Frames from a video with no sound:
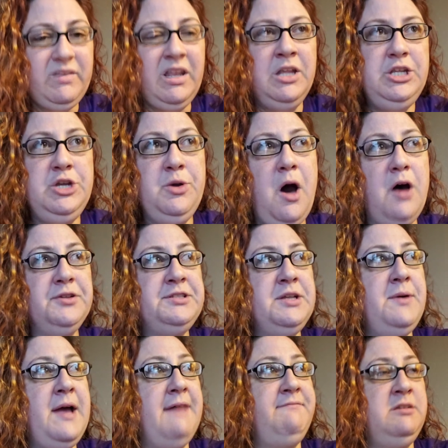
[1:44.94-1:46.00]
You
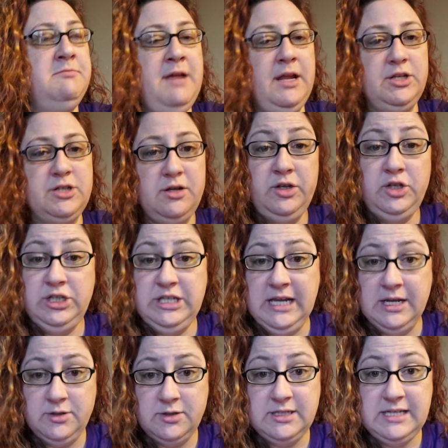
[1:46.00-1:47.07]
also have to make sure that she
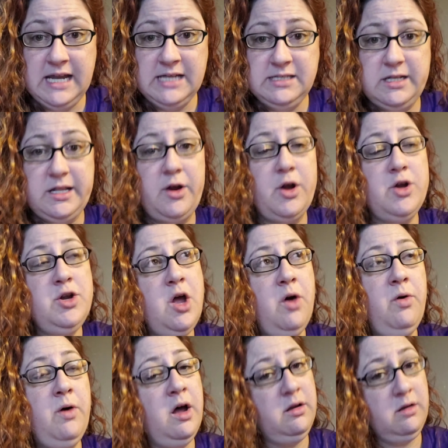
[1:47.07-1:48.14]
understands that there are
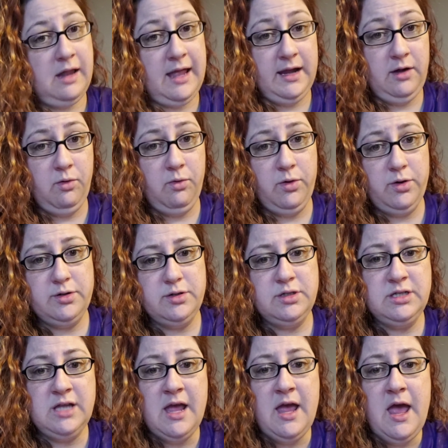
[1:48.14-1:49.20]
no online orders.